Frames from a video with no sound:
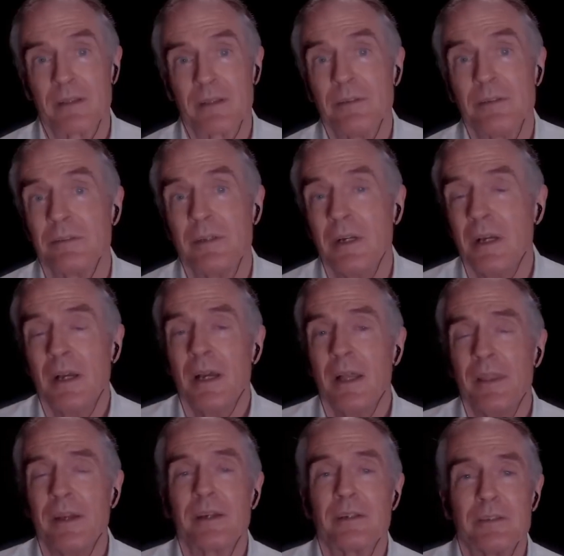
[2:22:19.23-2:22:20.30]
through.
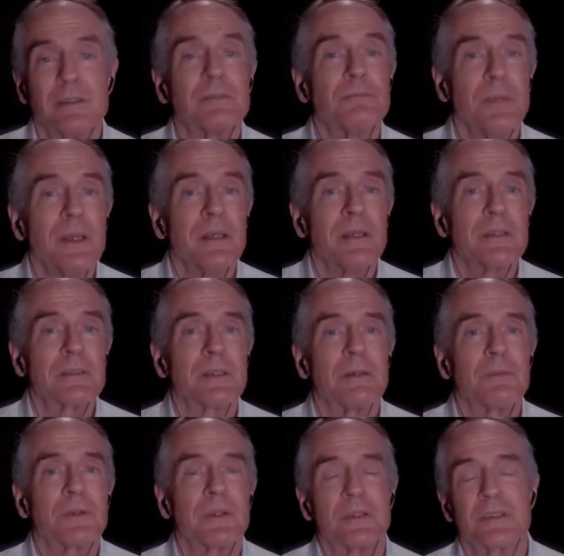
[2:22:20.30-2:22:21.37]
There could be some
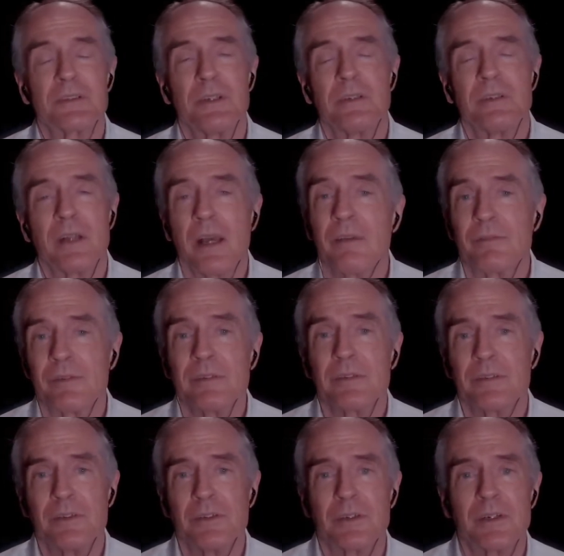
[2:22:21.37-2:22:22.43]
concerted effort
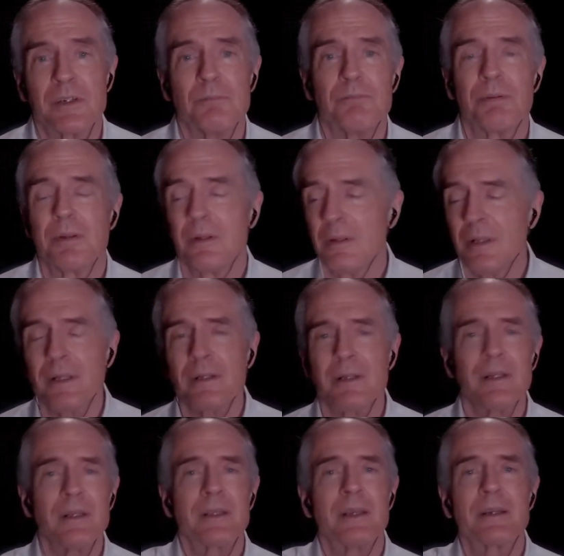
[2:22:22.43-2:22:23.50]
to
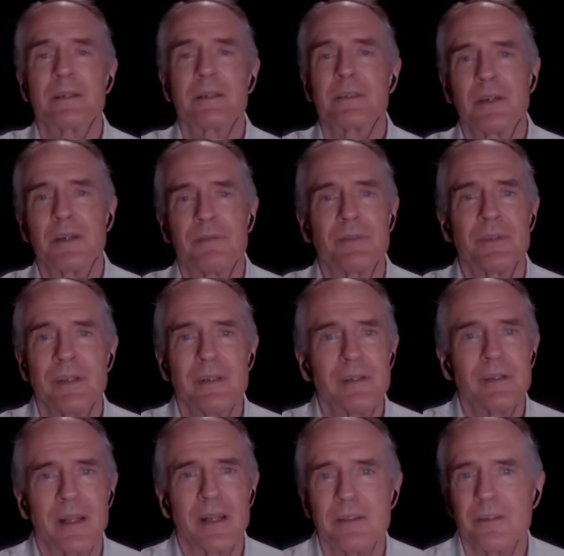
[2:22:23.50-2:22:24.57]
completely kick us off the
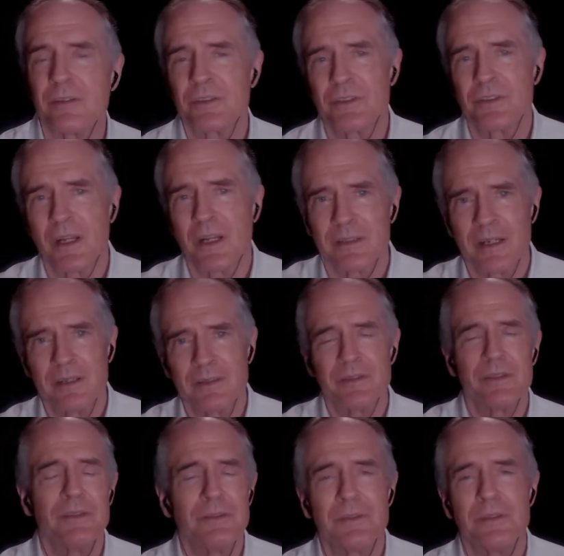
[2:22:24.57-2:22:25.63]
internet, shut down
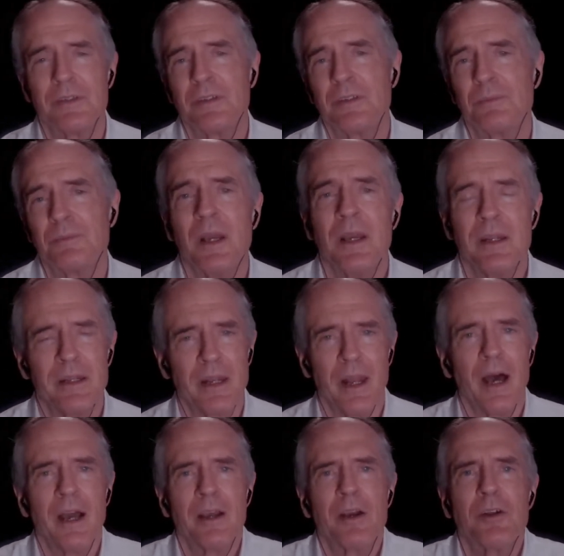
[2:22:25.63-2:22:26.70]
YouTube,
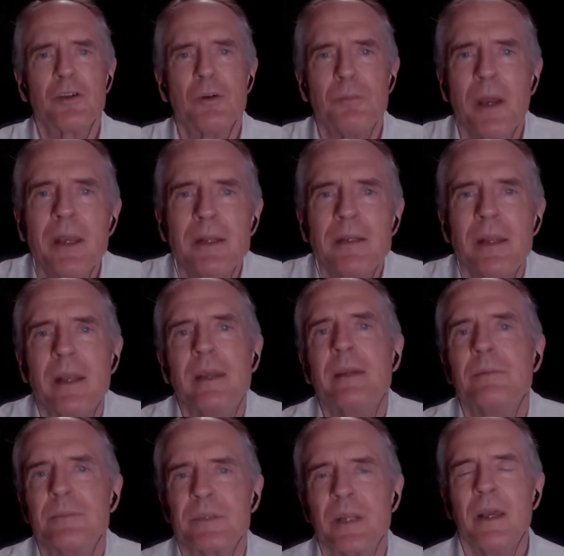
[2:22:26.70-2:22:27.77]
deny our domain
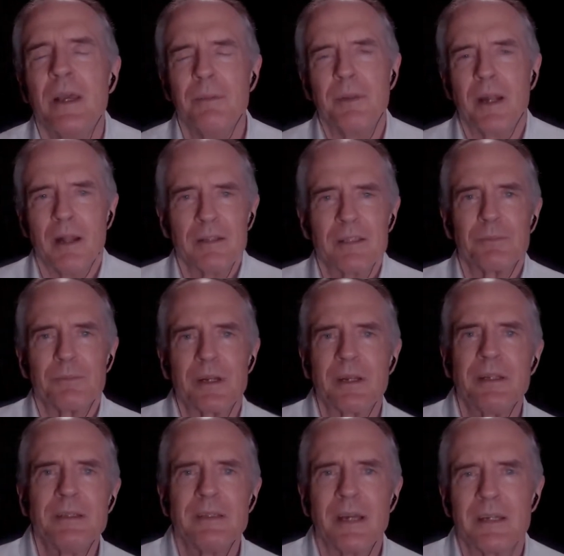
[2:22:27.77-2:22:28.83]
names. I mean,
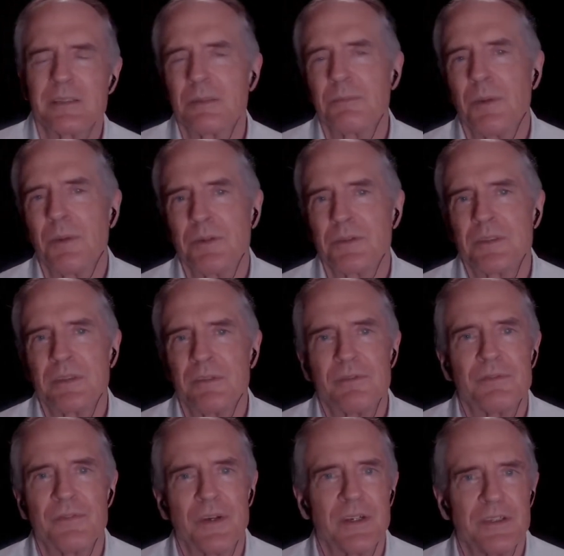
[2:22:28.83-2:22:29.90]
ultimately, I suppose if
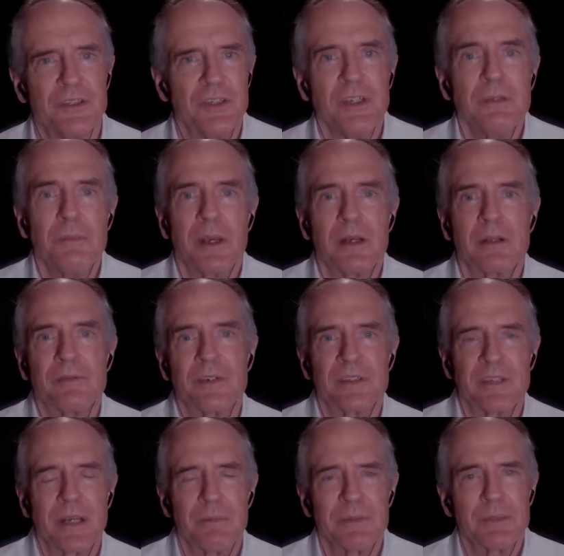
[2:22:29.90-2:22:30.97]
Gmail, for
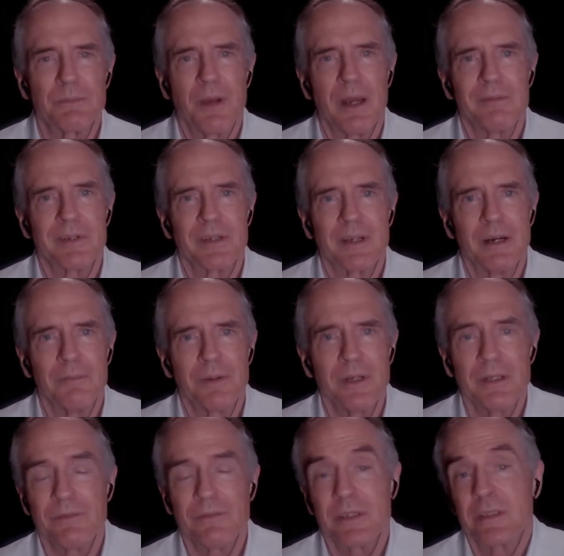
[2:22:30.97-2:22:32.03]
example, is a private company,
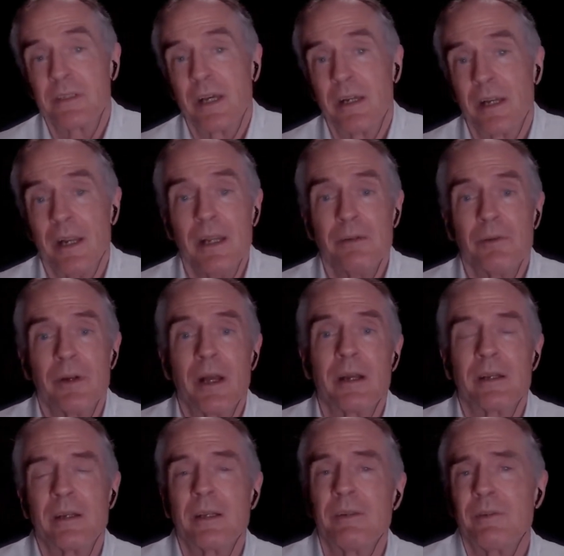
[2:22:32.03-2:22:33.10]
if it decided, hey, we're not going
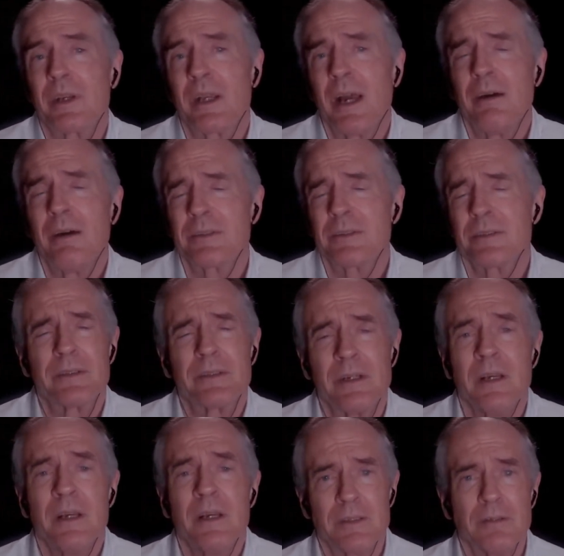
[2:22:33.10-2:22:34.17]
to give accounts to
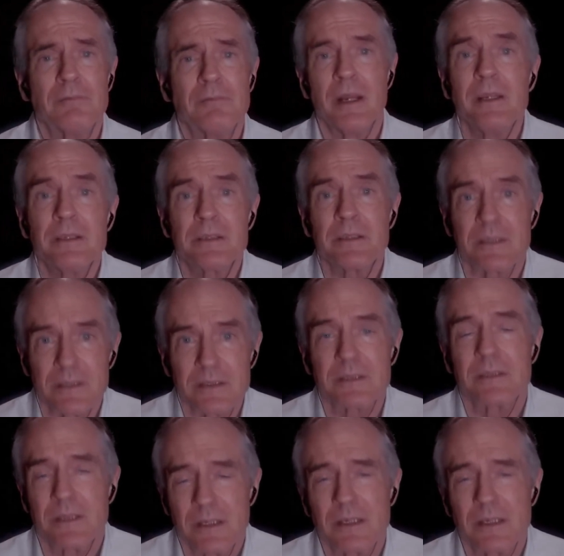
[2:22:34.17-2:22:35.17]
racists,